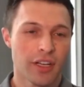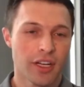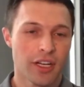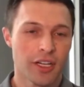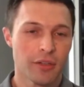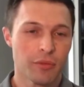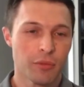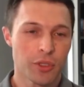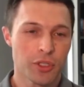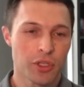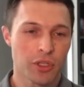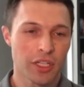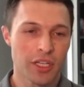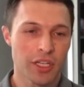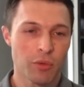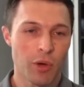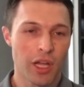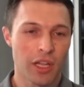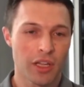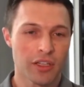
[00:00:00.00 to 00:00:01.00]
um, which will
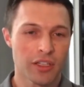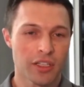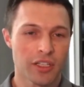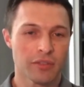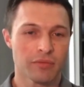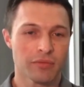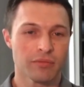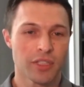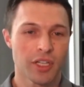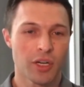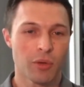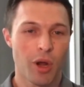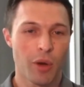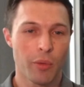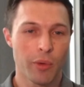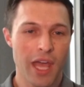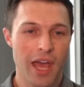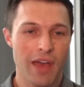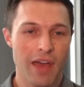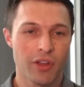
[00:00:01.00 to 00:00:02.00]
lead well into you know
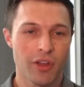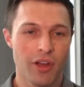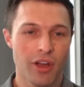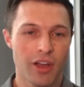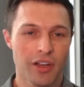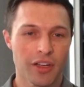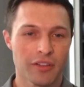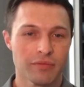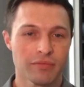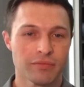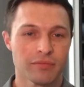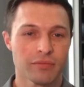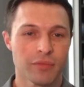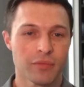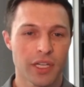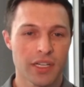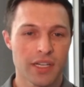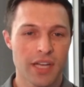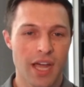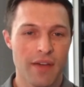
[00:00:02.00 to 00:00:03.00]
why we have you on and
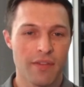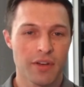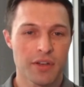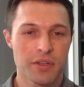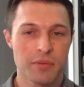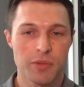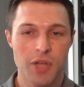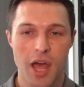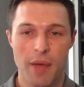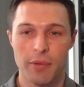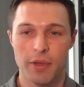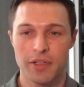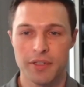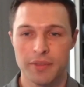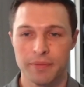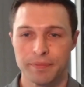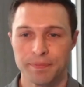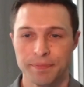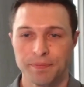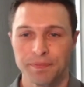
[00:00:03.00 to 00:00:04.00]
we can dive into some
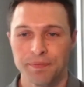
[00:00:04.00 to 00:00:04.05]
topics.